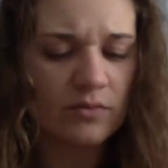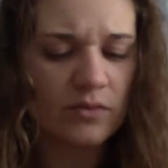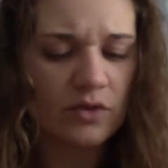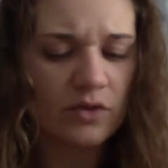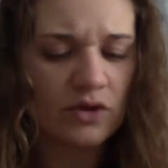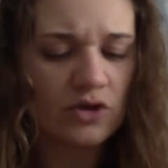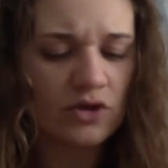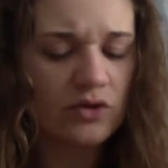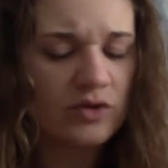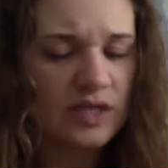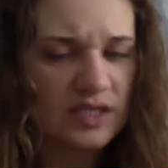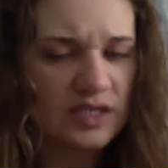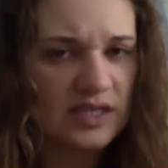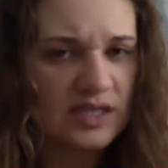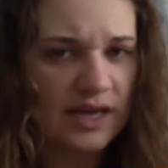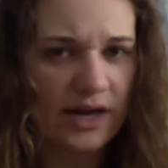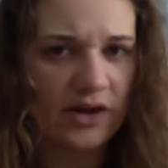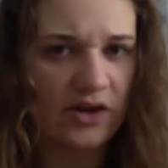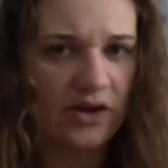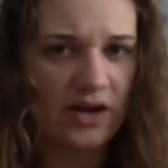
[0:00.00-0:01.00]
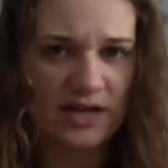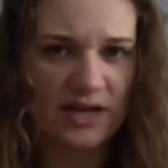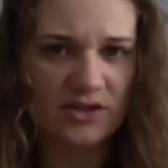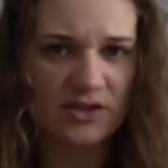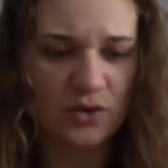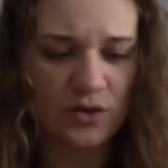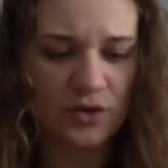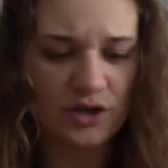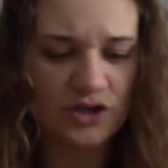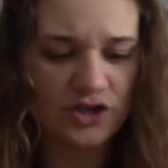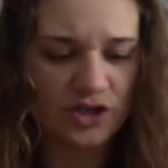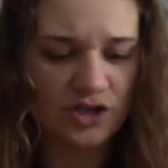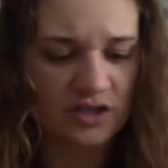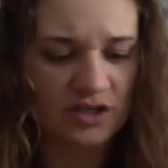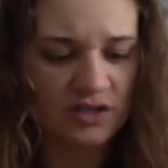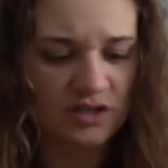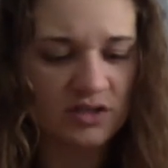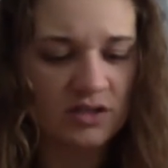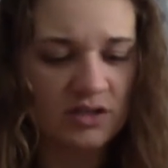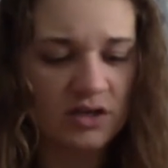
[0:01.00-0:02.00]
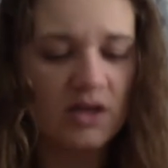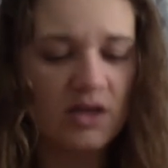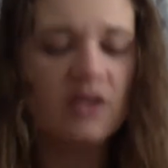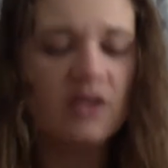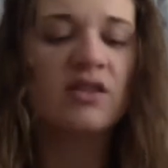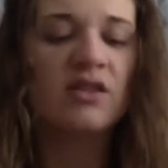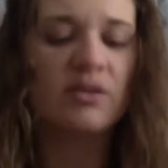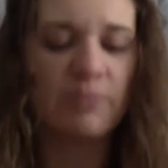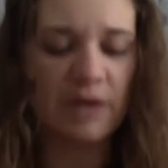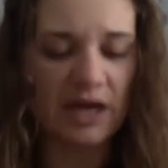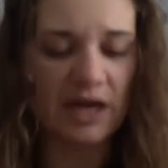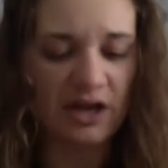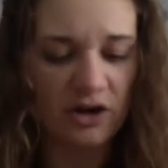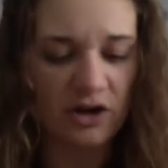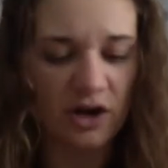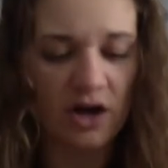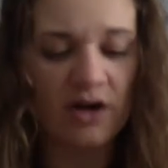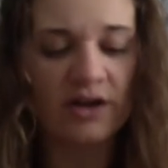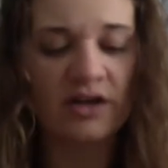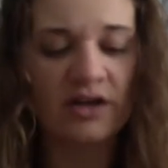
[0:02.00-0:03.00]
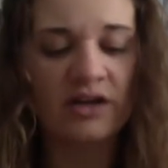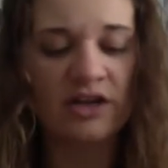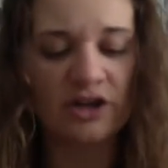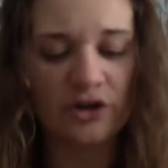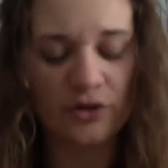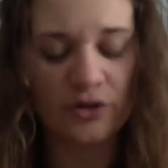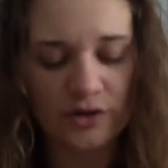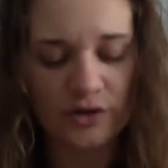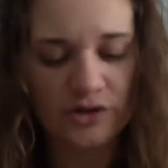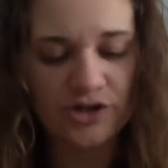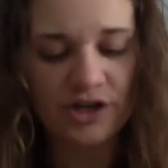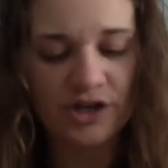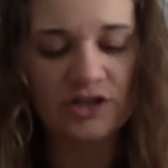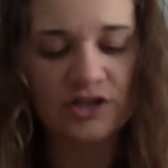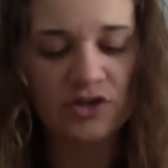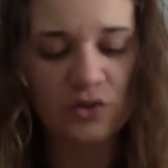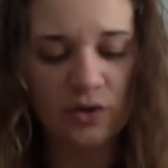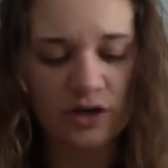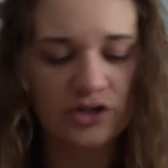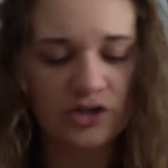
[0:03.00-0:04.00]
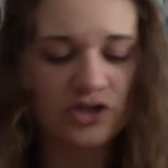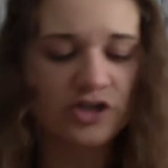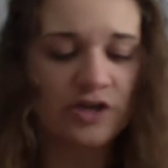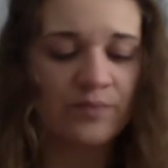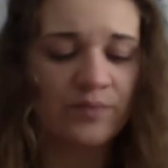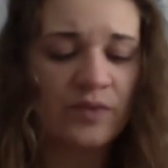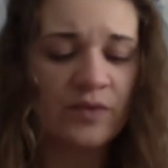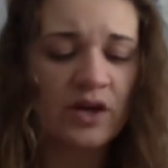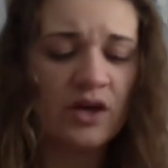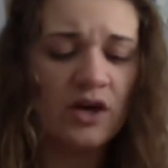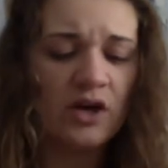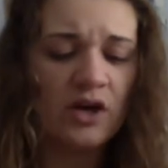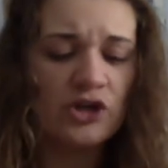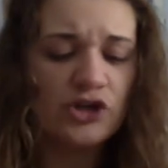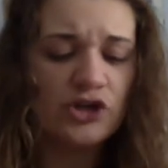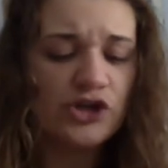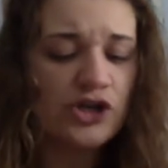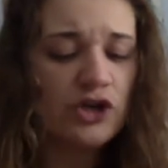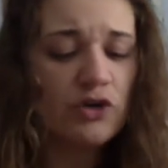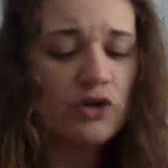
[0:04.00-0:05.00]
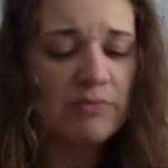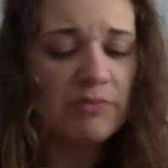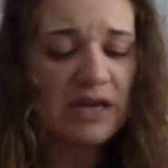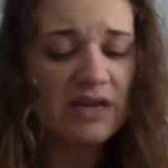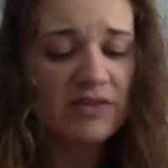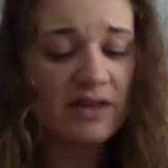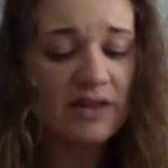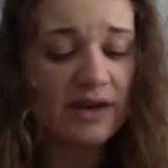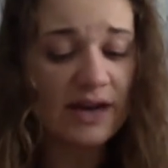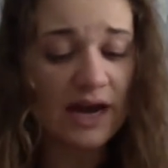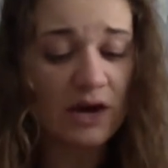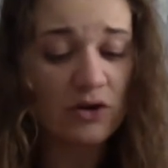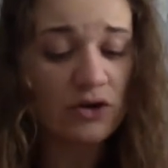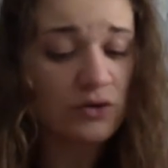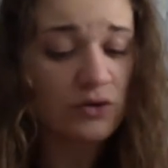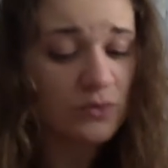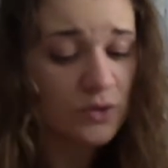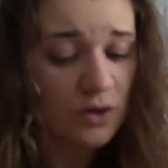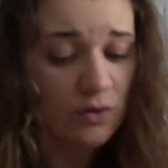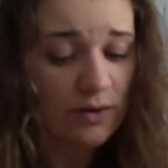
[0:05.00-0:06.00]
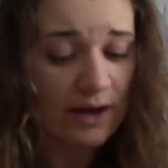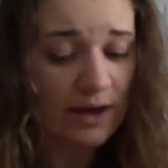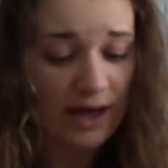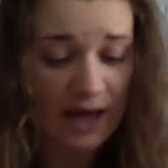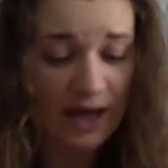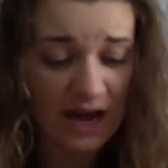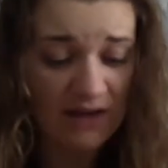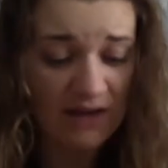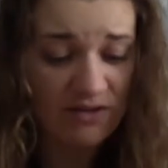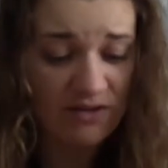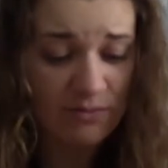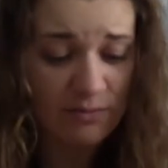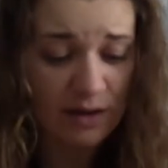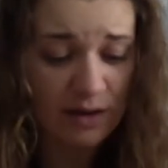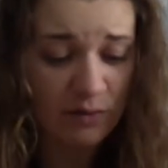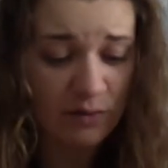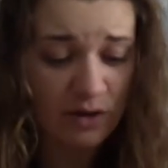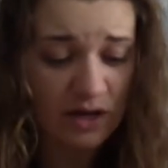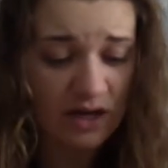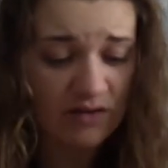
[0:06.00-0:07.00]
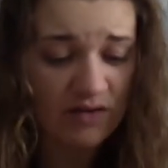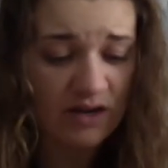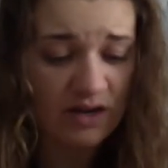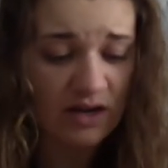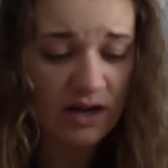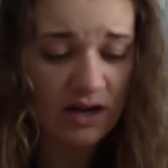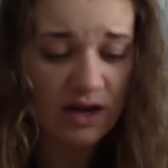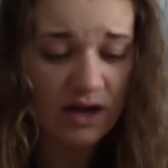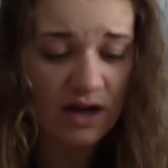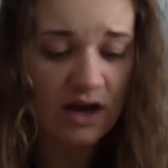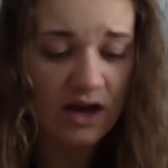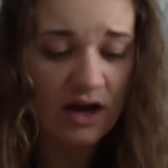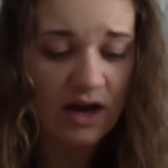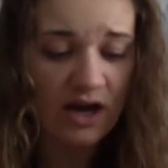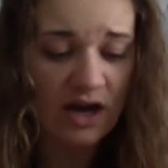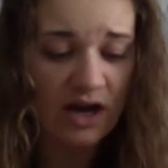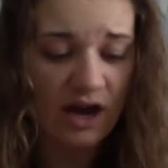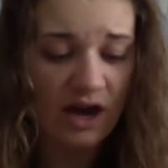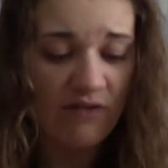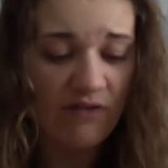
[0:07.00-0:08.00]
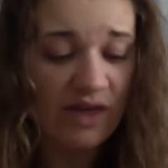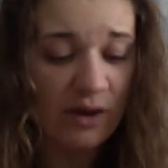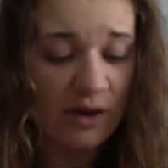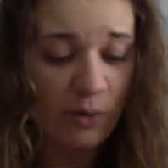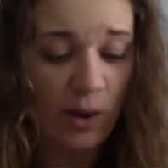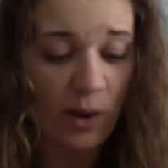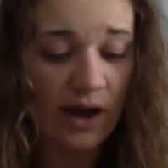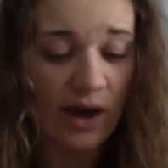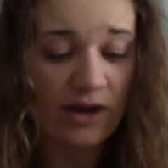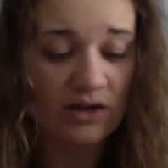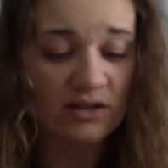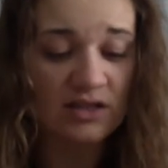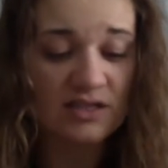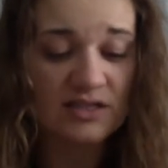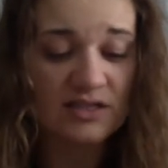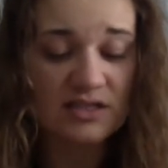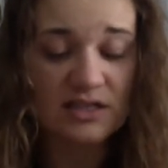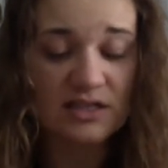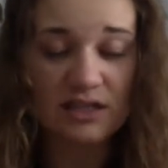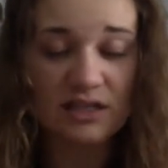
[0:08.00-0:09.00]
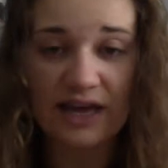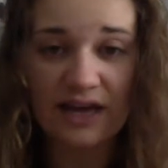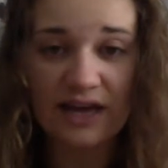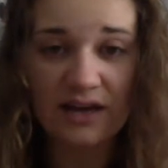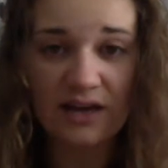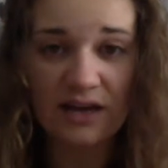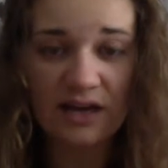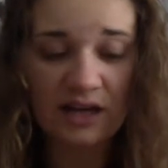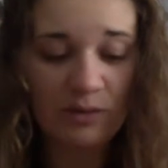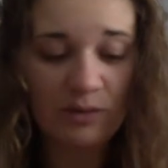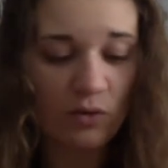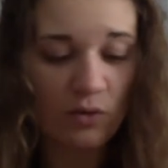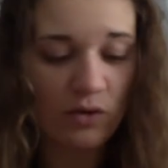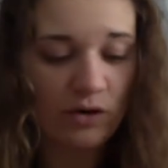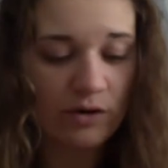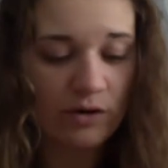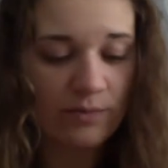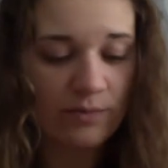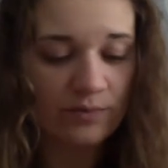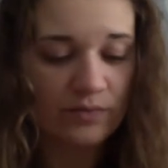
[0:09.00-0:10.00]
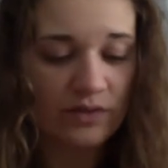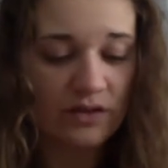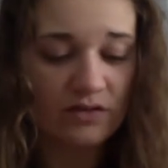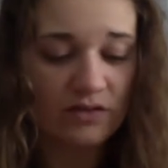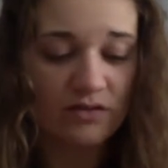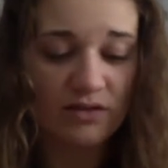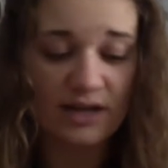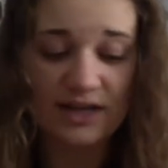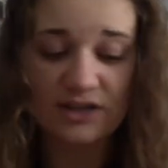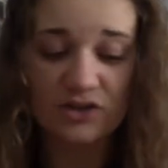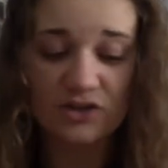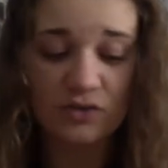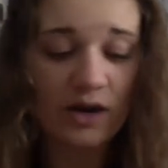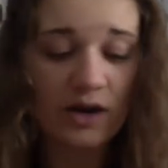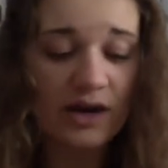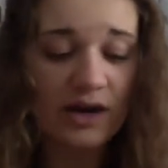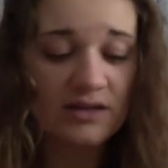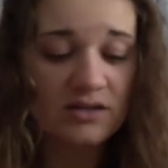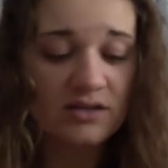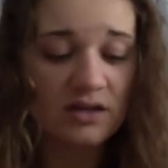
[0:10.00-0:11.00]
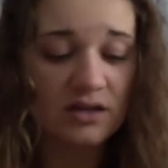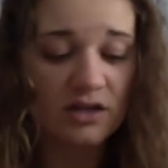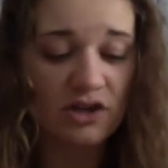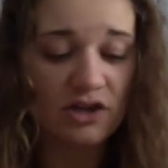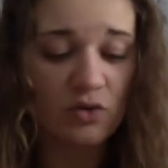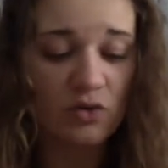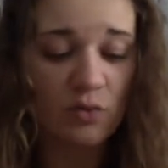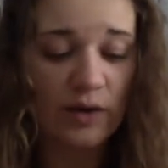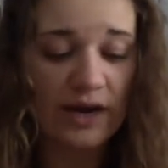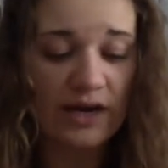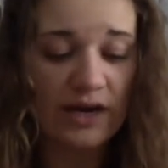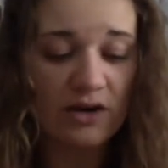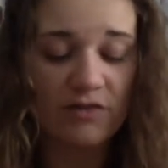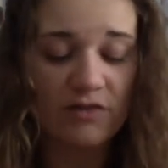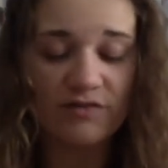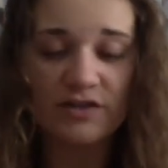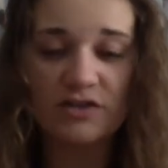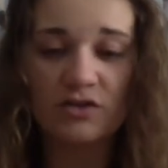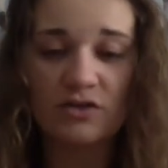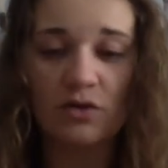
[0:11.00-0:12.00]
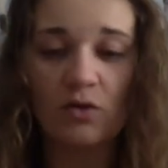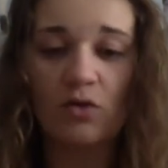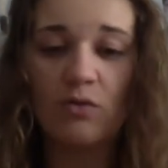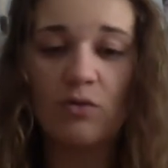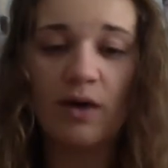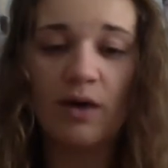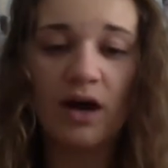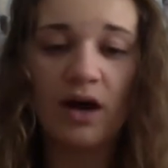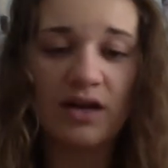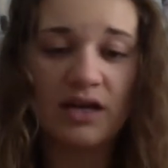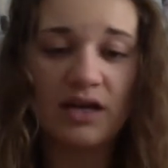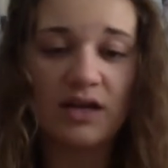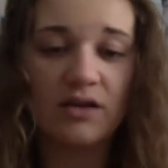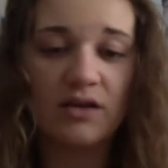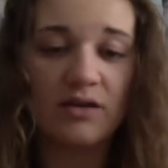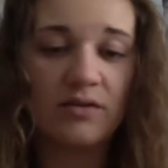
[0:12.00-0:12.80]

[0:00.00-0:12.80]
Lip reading: "You did say I could ask questions." The man nodded, encouraging his question. "Do you mean that now you don't have the memory of it? Of that ride on the sled anymore?" "That's right, a little weight off this old body."